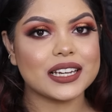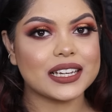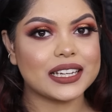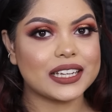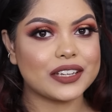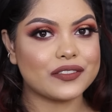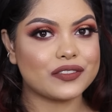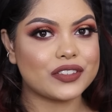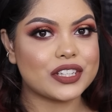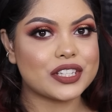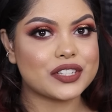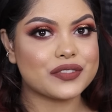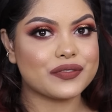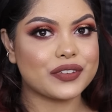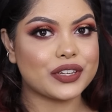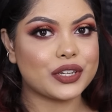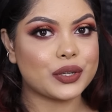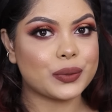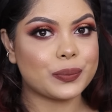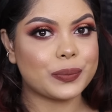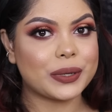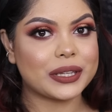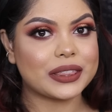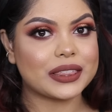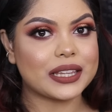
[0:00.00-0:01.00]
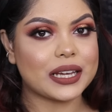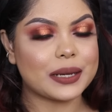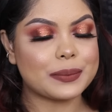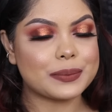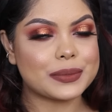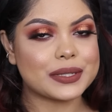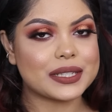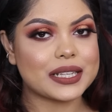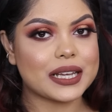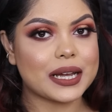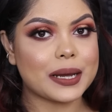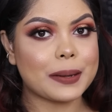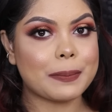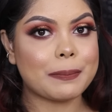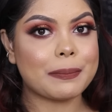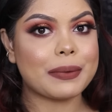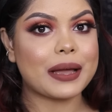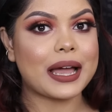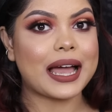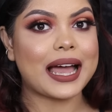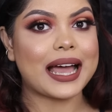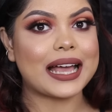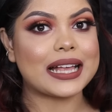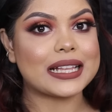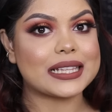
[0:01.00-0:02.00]
Give this video a big thumbs up
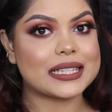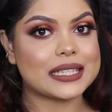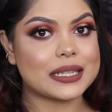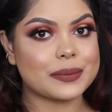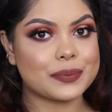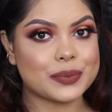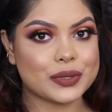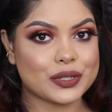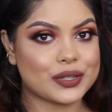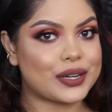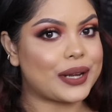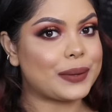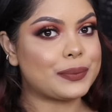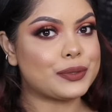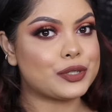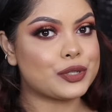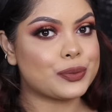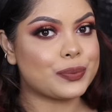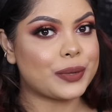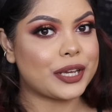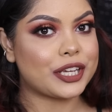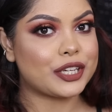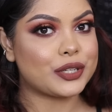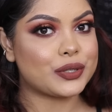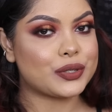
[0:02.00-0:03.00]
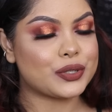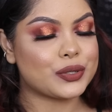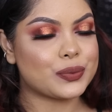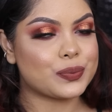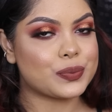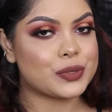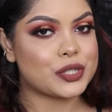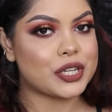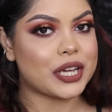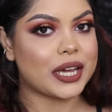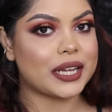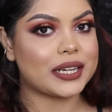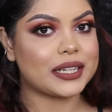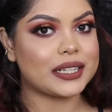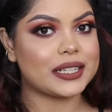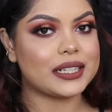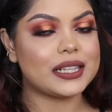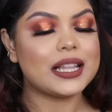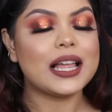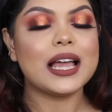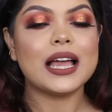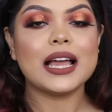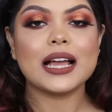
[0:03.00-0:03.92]
and subscribe to my YouTube channel.